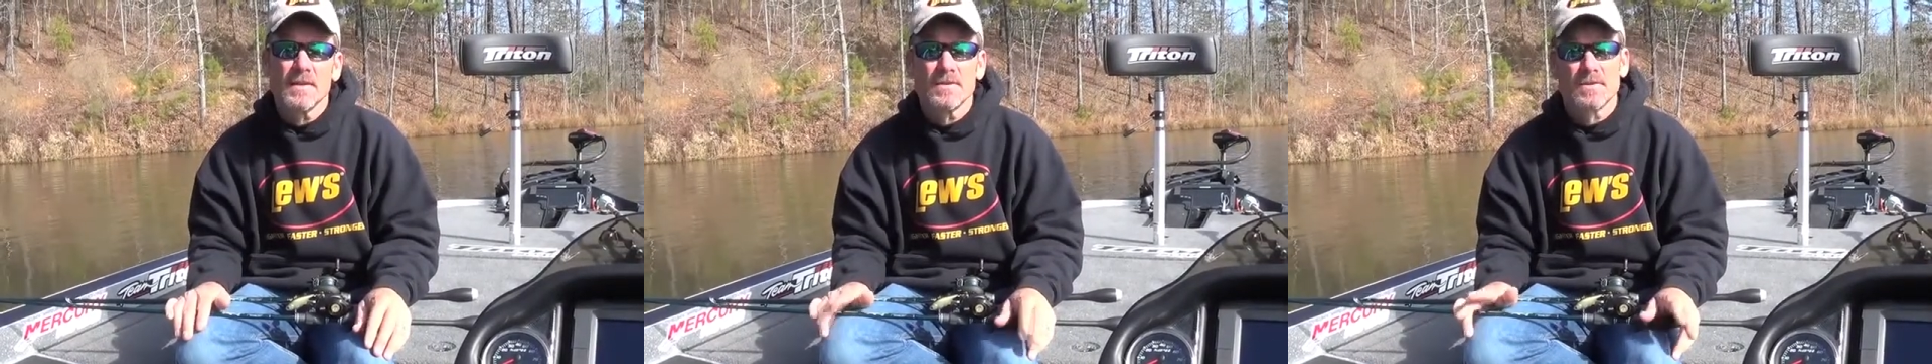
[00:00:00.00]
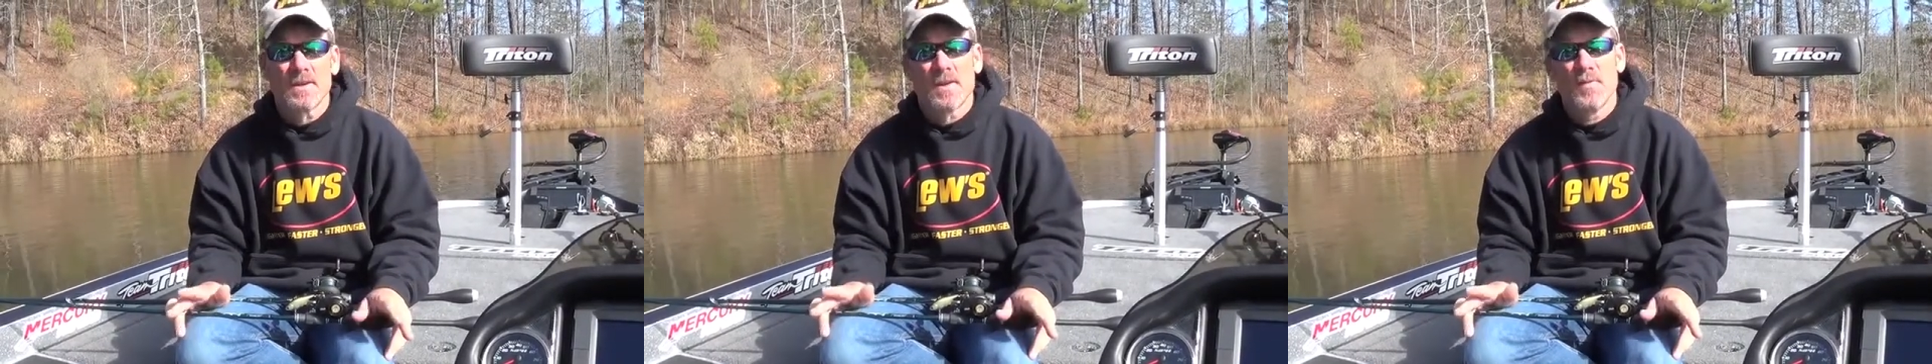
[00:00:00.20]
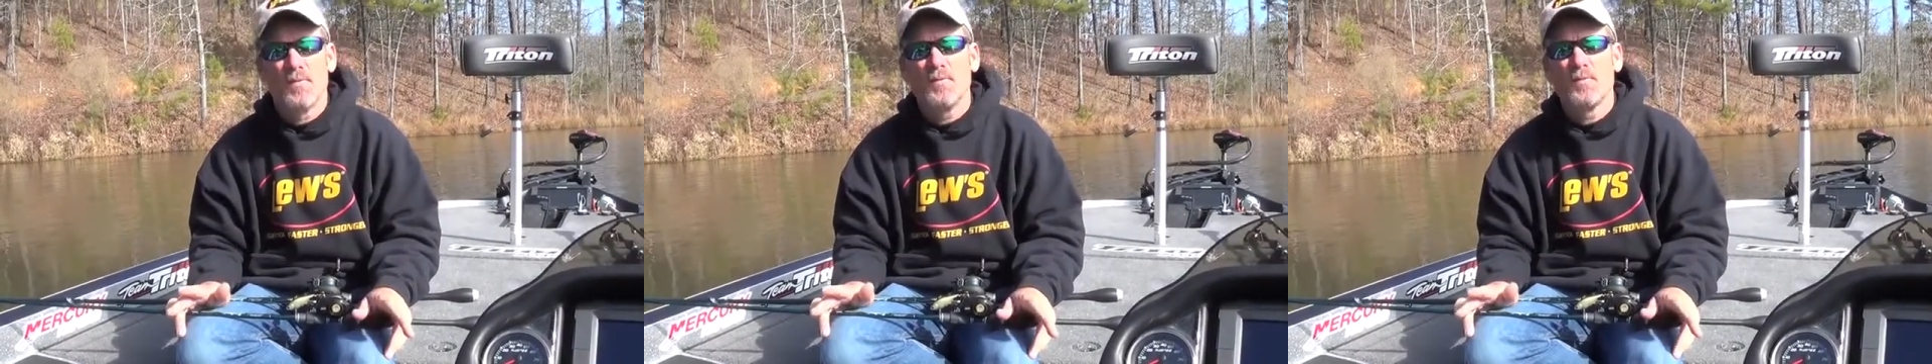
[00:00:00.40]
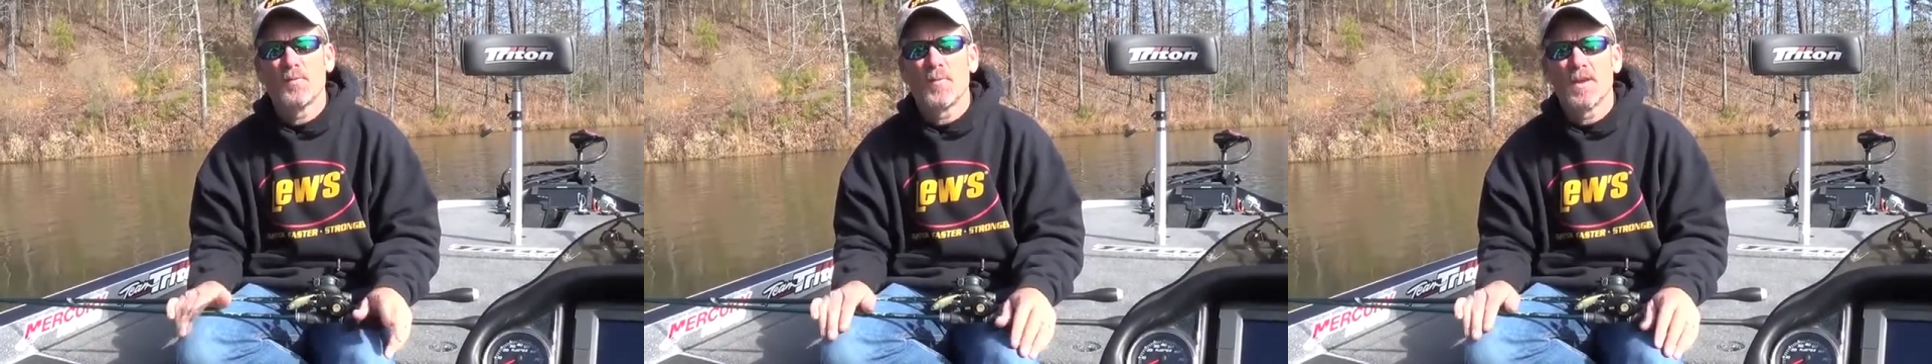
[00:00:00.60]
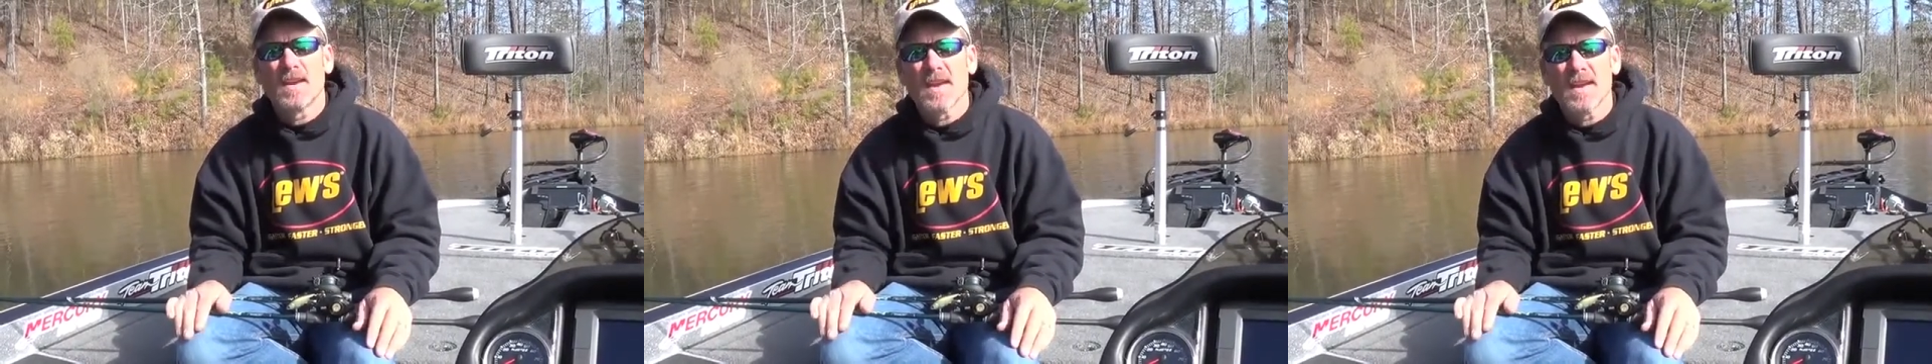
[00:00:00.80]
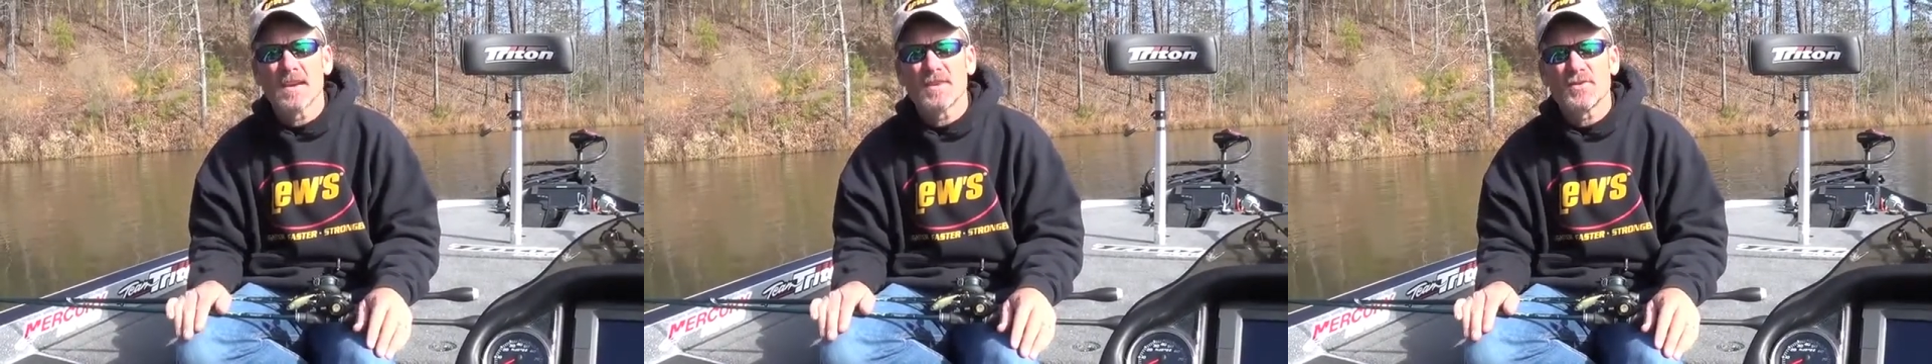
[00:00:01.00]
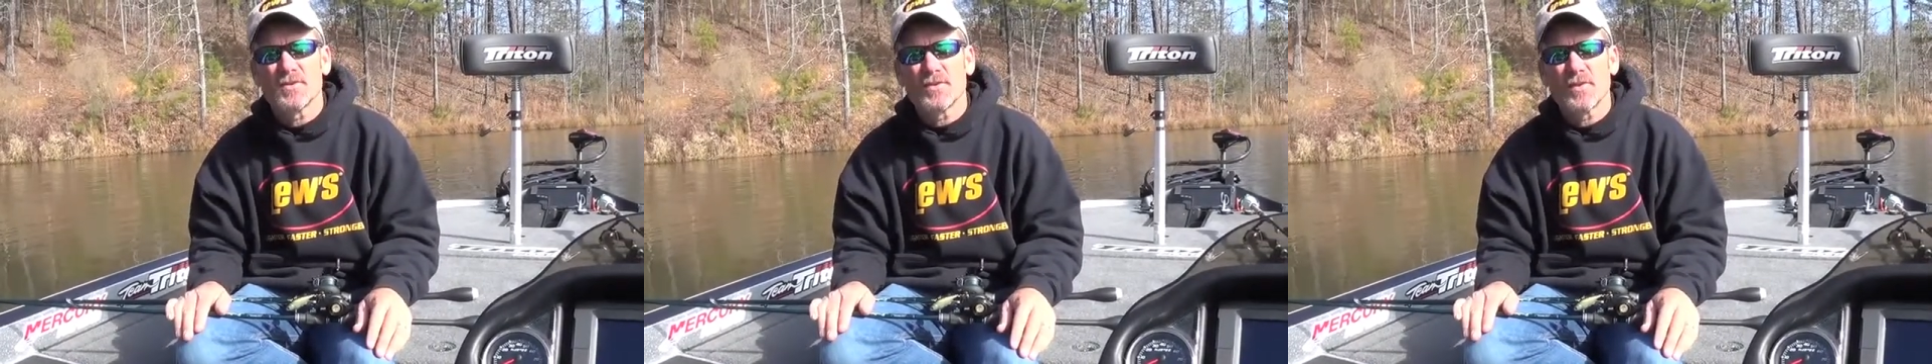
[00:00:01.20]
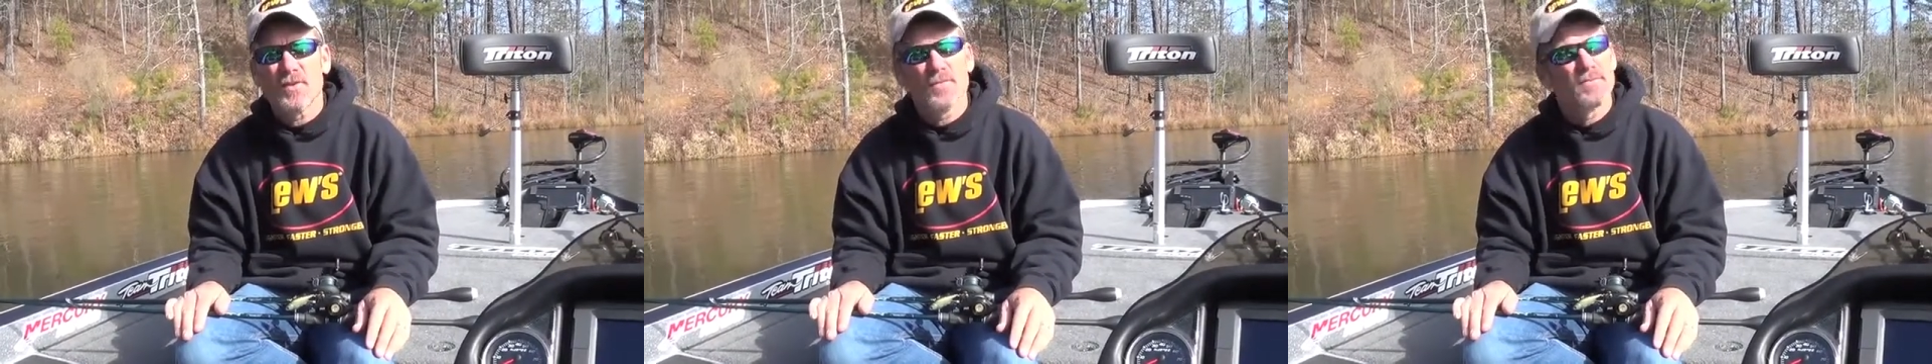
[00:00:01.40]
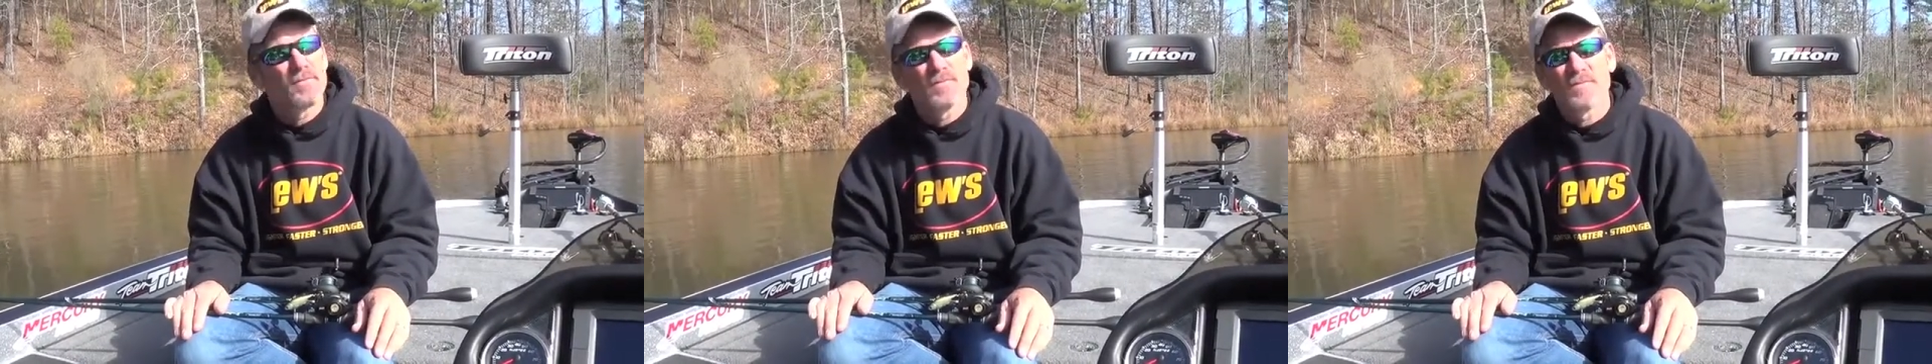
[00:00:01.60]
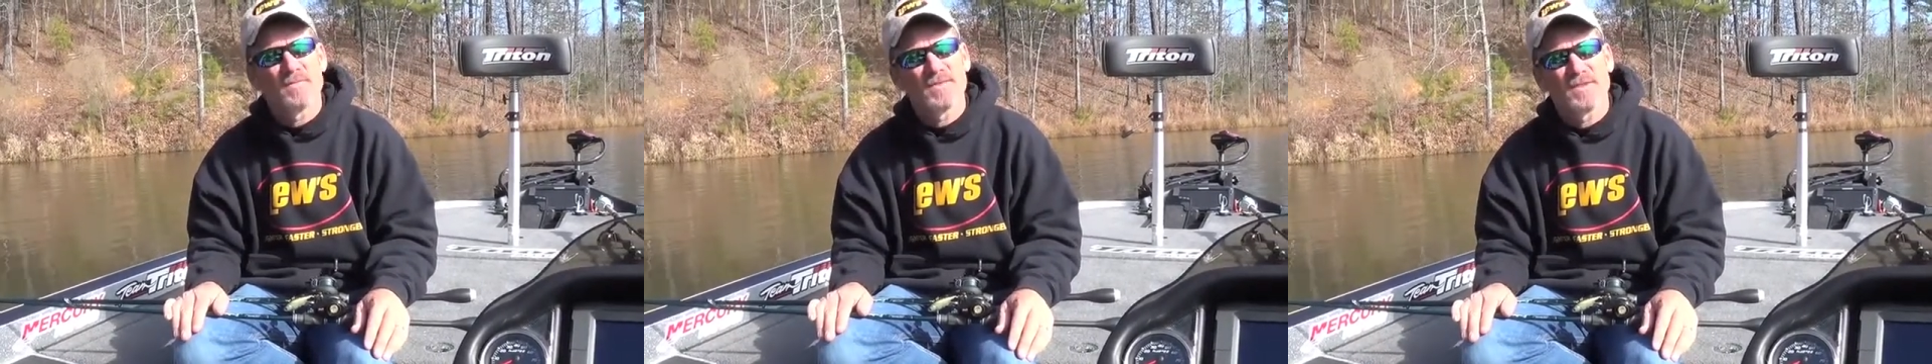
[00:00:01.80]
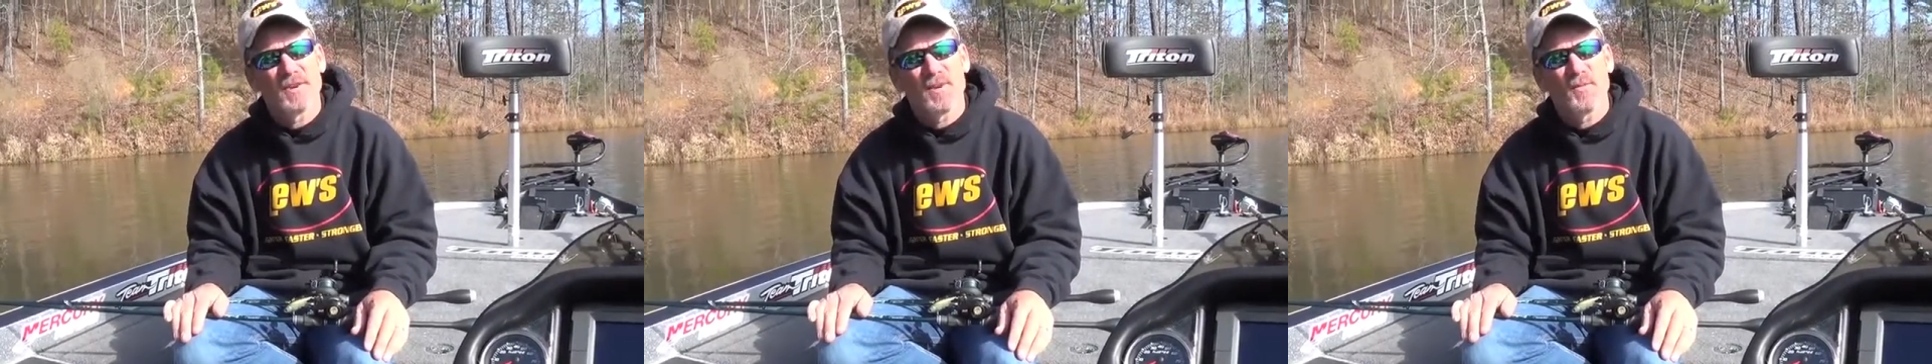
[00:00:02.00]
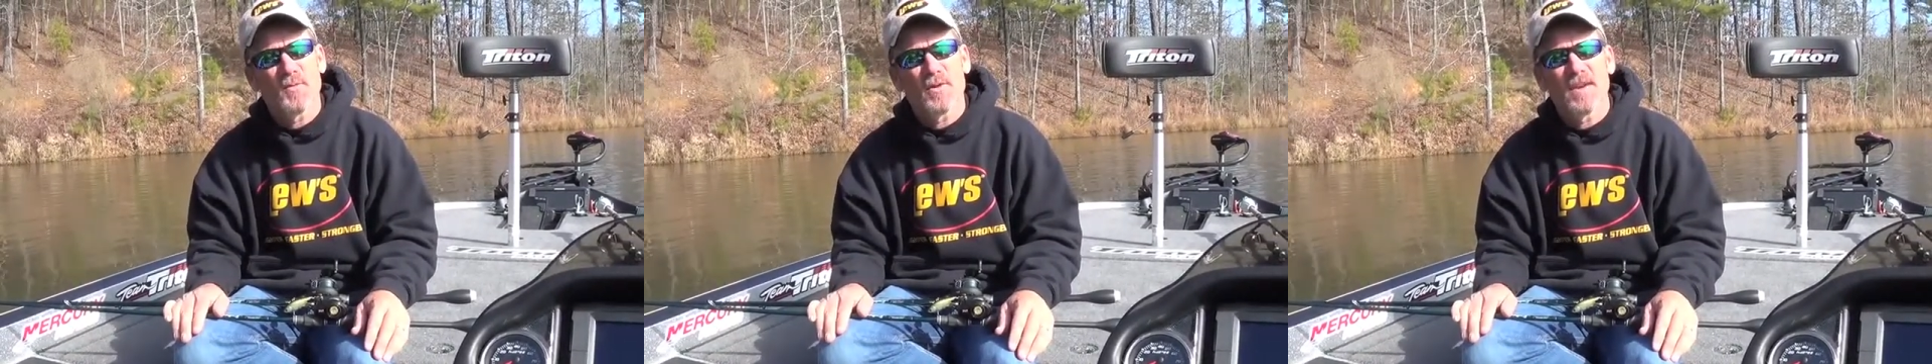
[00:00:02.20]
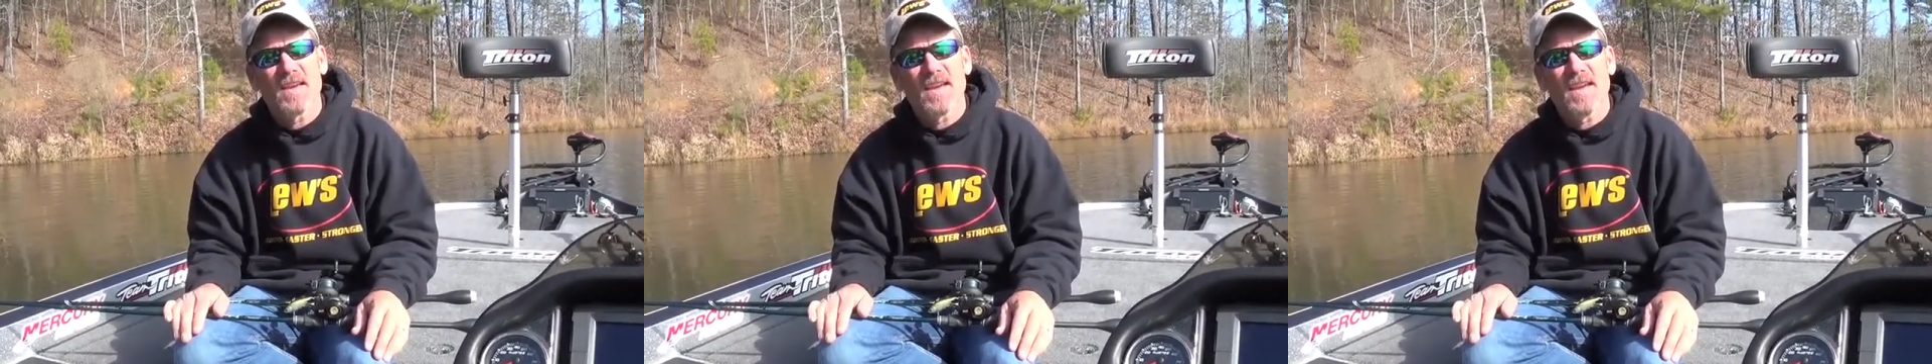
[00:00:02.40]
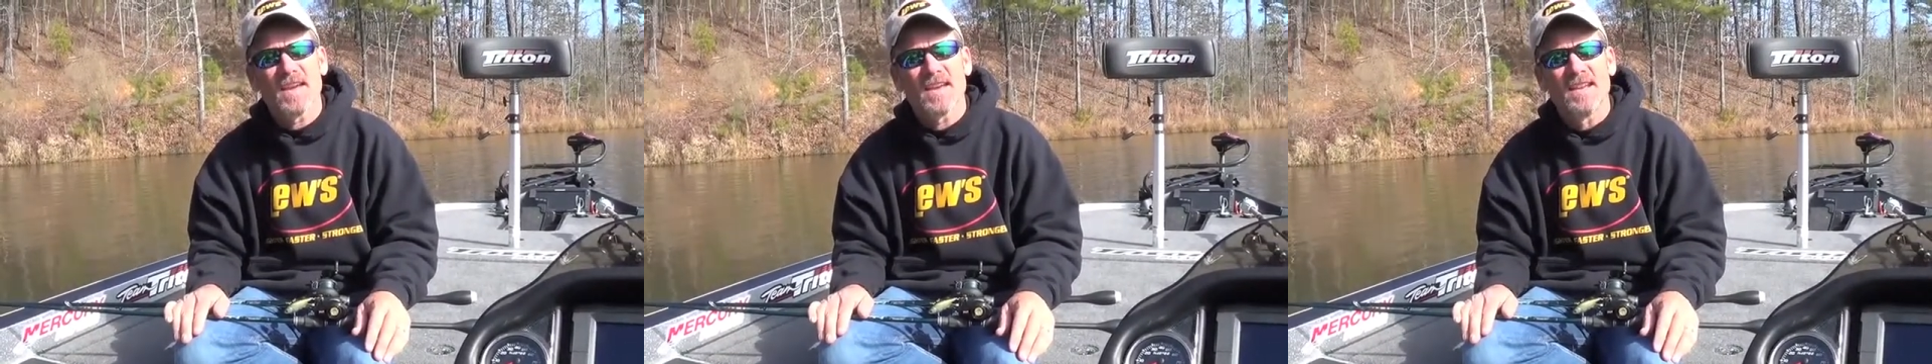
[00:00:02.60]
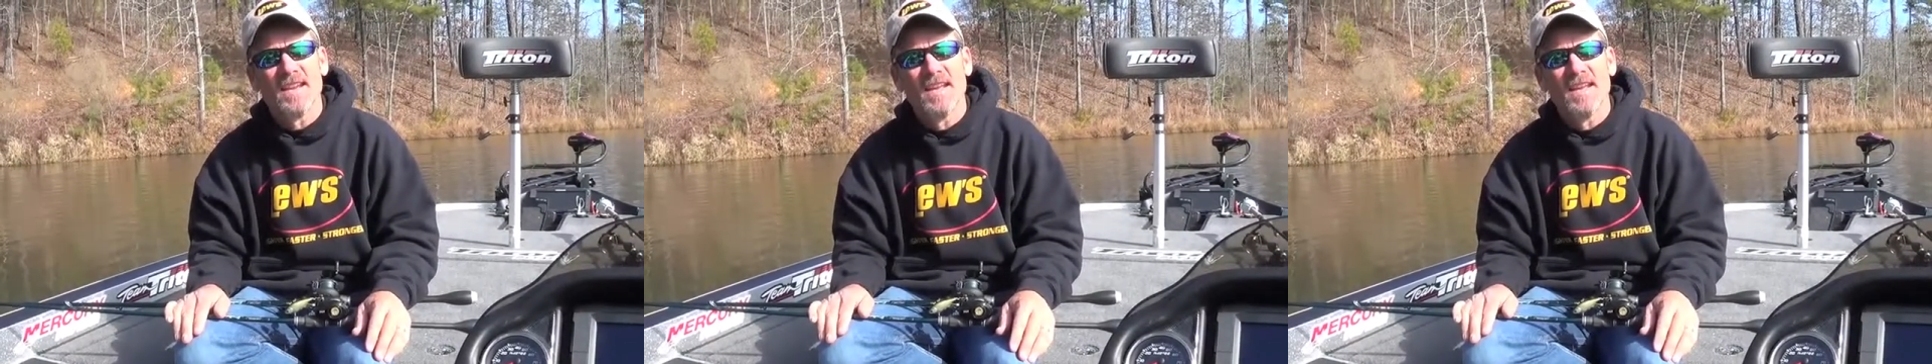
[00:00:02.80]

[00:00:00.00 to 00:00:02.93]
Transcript: Some we can't control, some we can't.